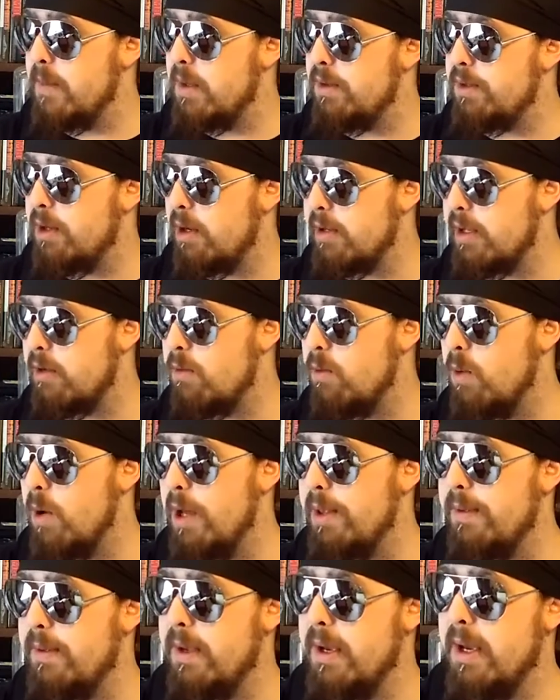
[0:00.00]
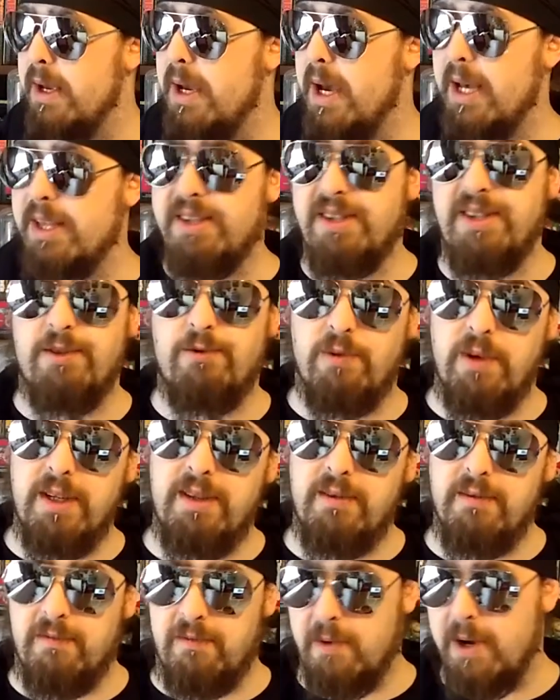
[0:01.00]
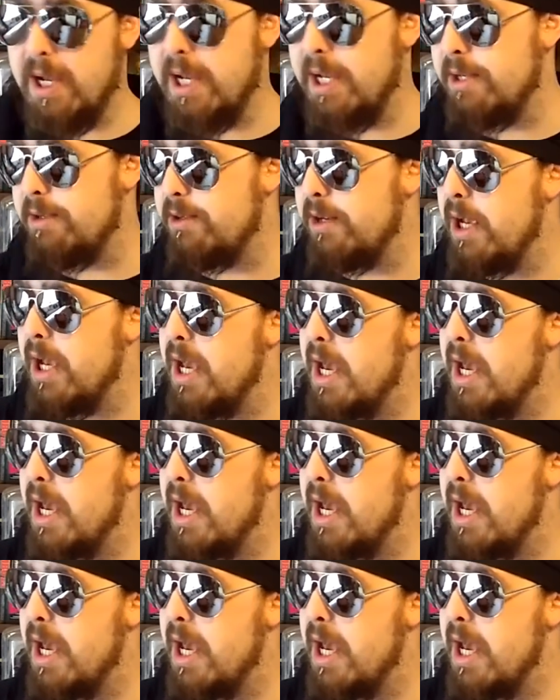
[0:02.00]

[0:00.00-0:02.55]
Sonic 1, and Streets of Rage.